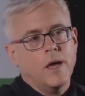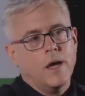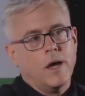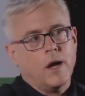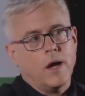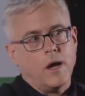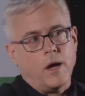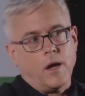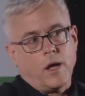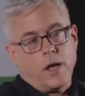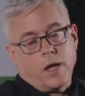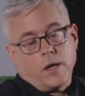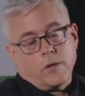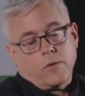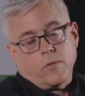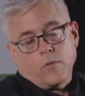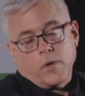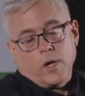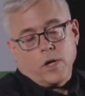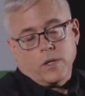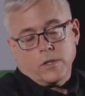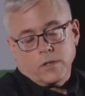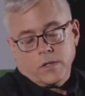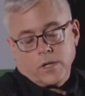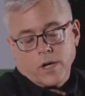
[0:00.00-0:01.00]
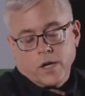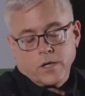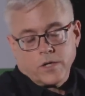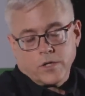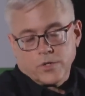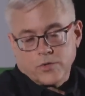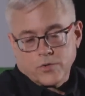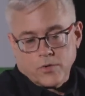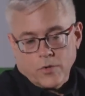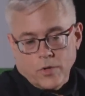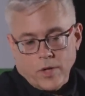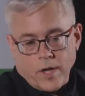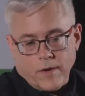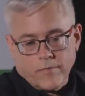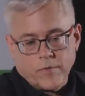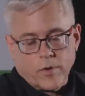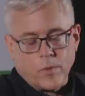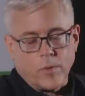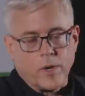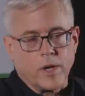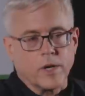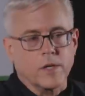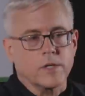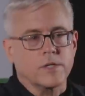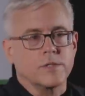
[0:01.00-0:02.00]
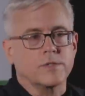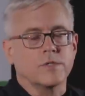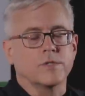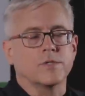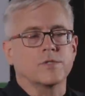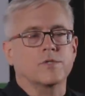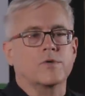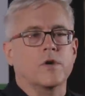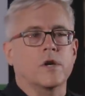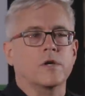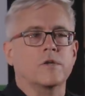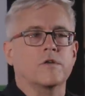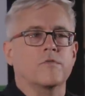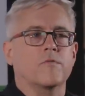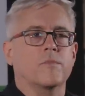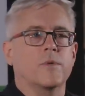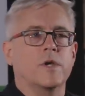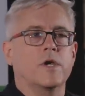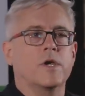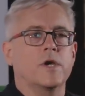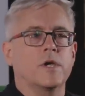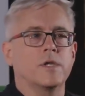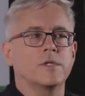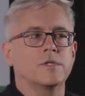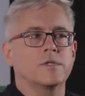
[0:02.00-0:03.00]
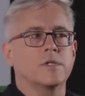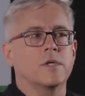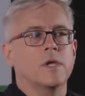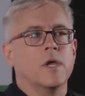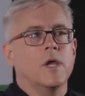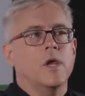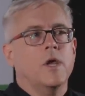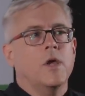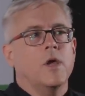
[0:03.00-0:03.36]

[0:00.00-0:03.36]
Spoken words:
Gun control everywhere is instructive, because